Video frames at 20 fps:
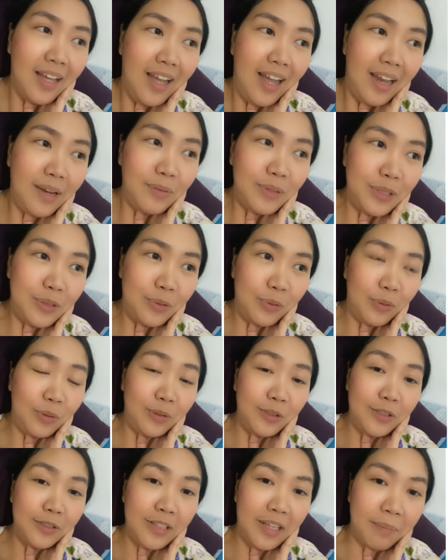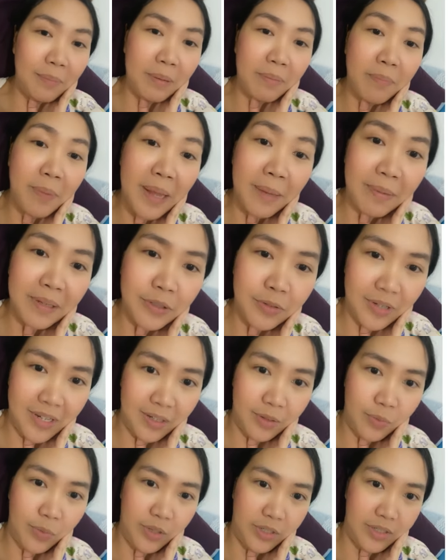I was told to let my baby
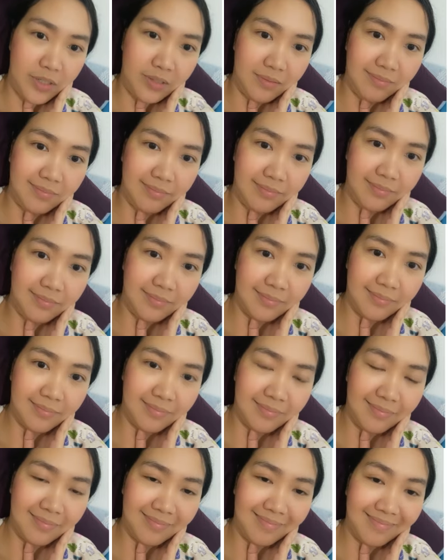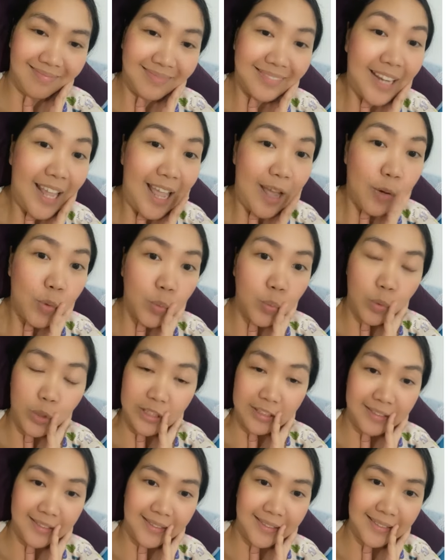drink water.
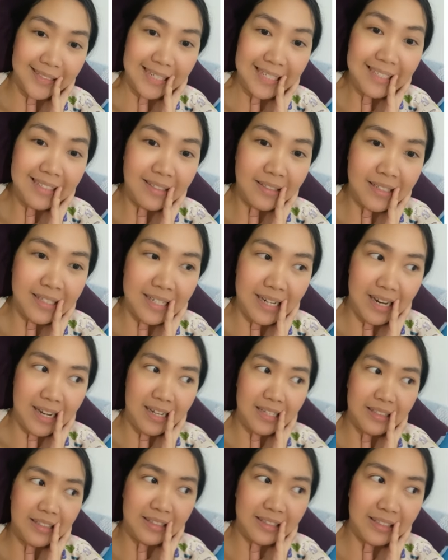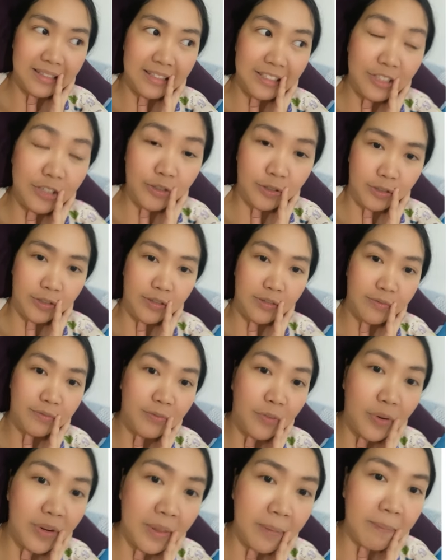Water is not good
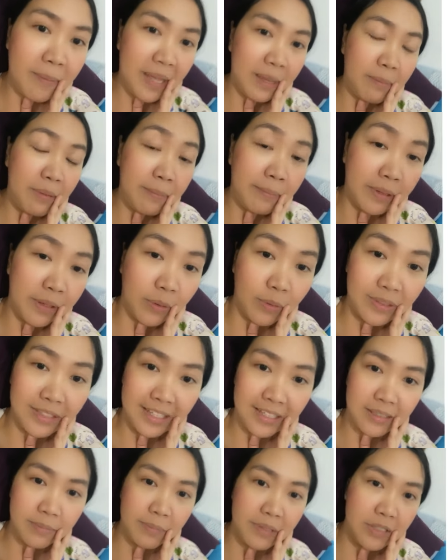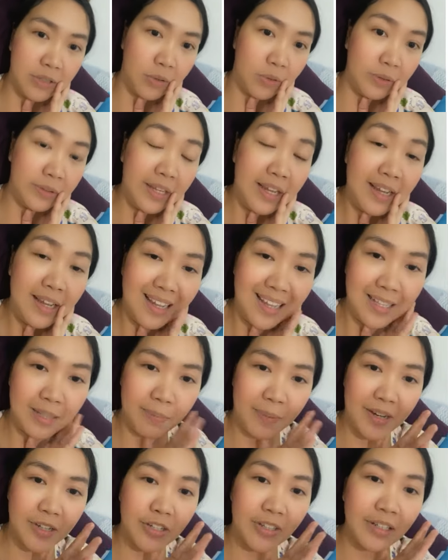for the baby below 6 months old,
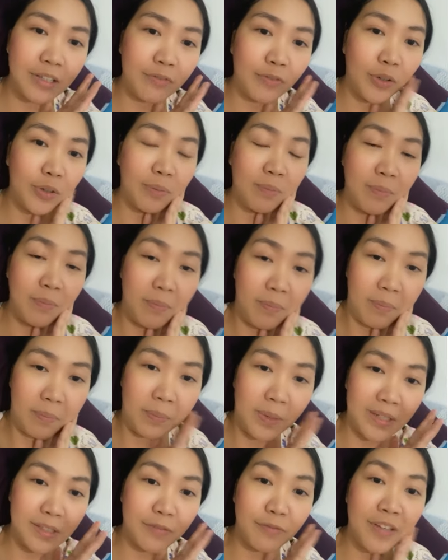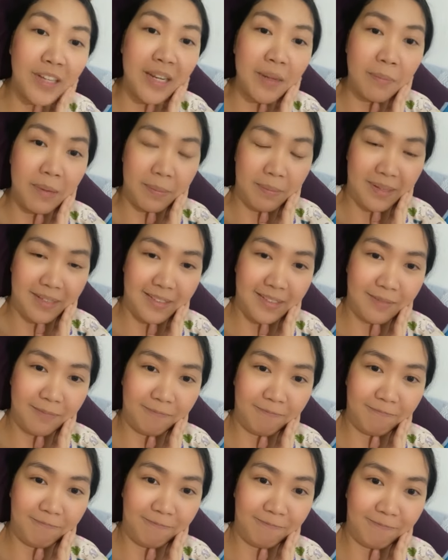especially for breastfeeding babies.
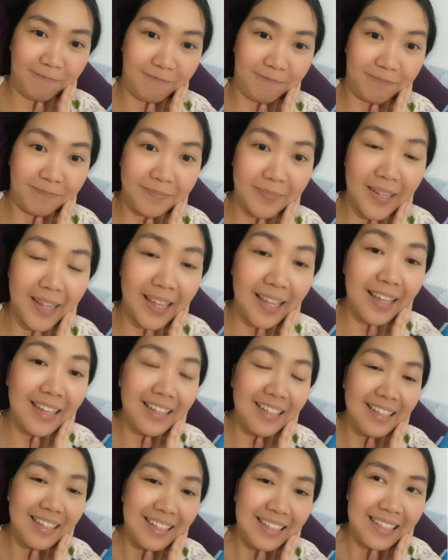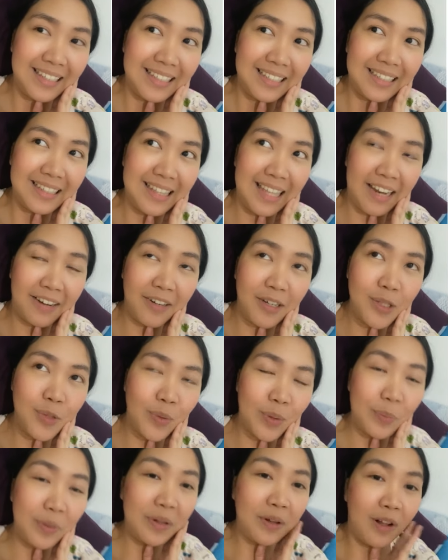Okay, there is
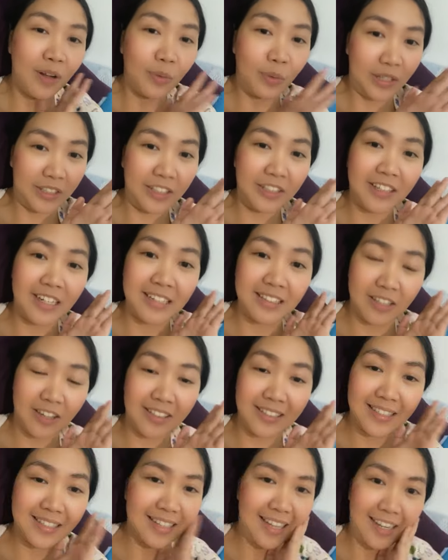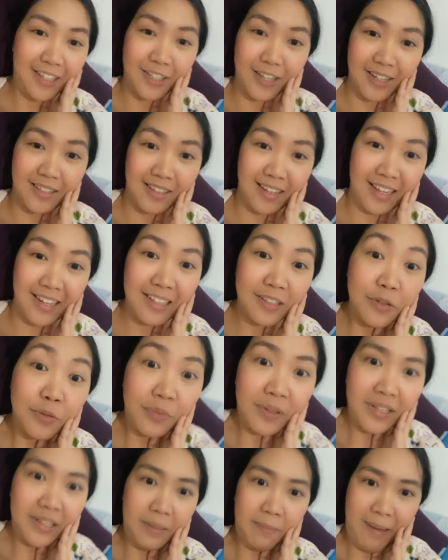what we call water intoxication, and it's
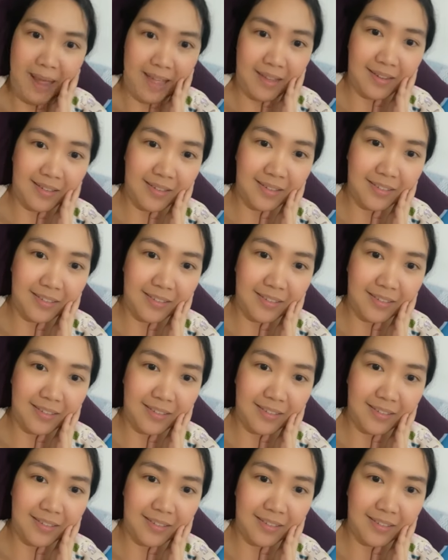really bad.